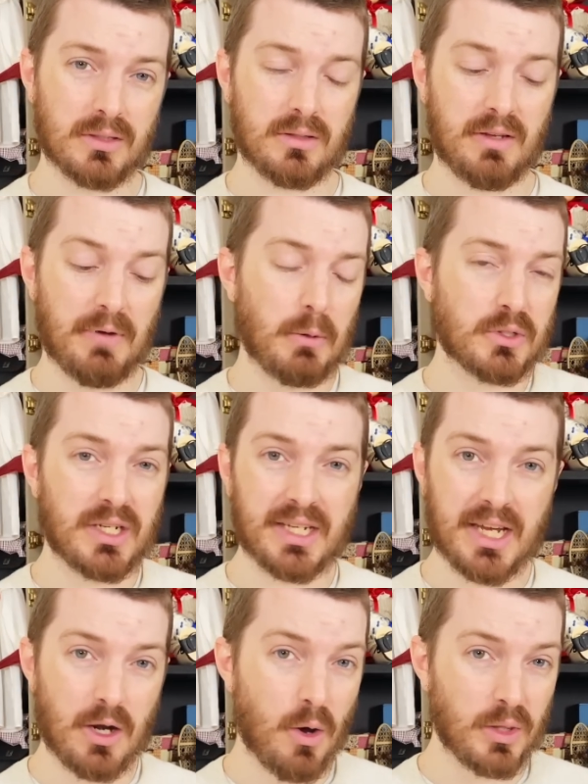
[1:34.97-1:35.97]
if I was going to
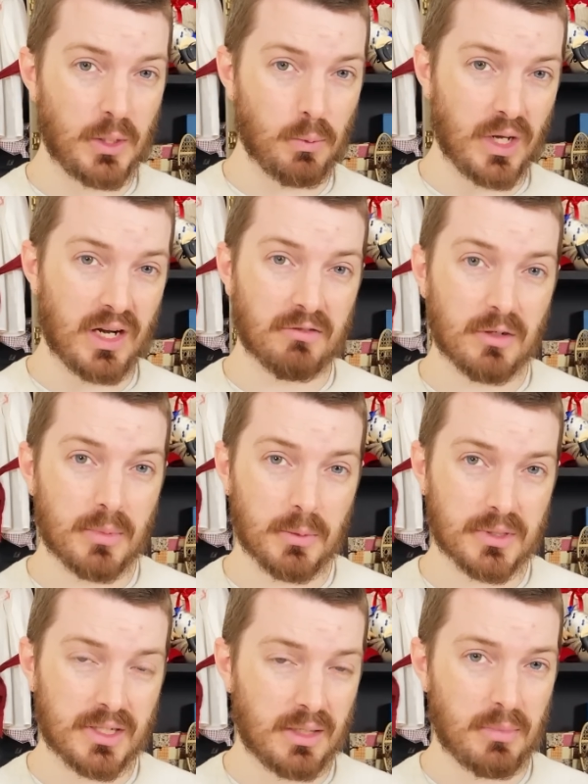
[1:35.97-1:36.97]
get only one of them, it
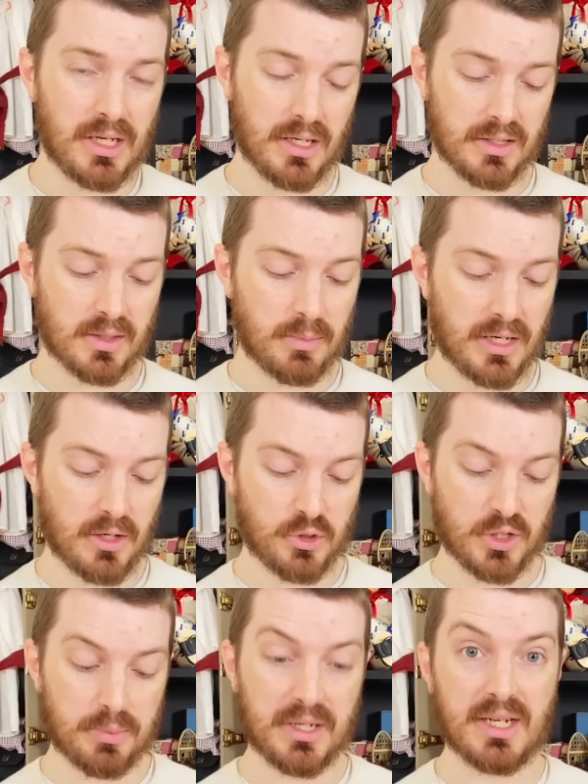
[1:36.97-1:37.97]
was going to be Isabel,
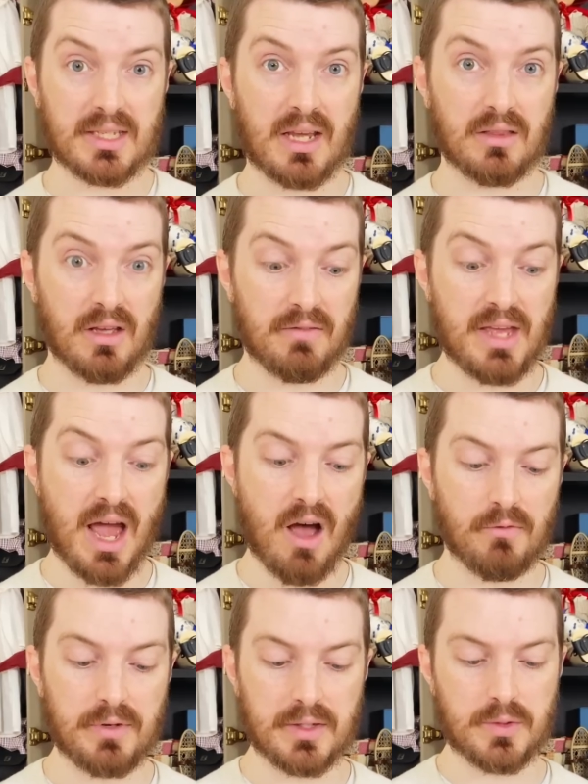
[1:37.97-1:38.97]
just because I love the
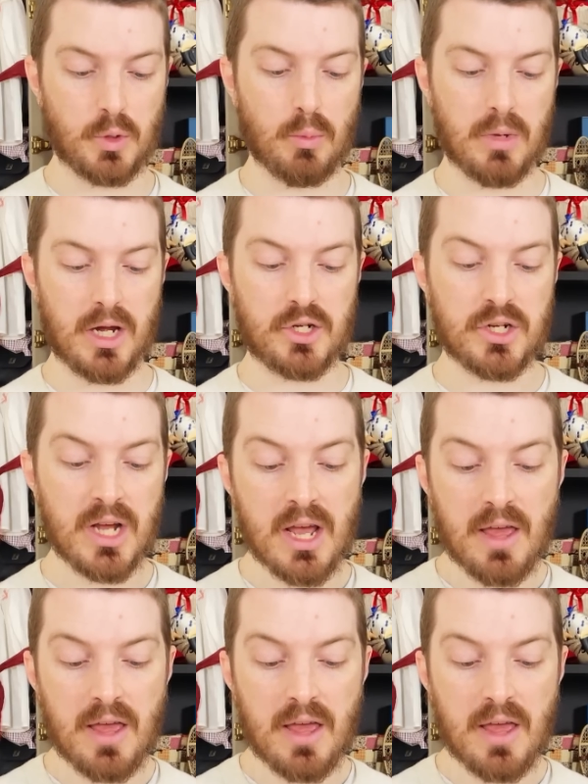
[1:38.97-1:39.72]
outfit so much.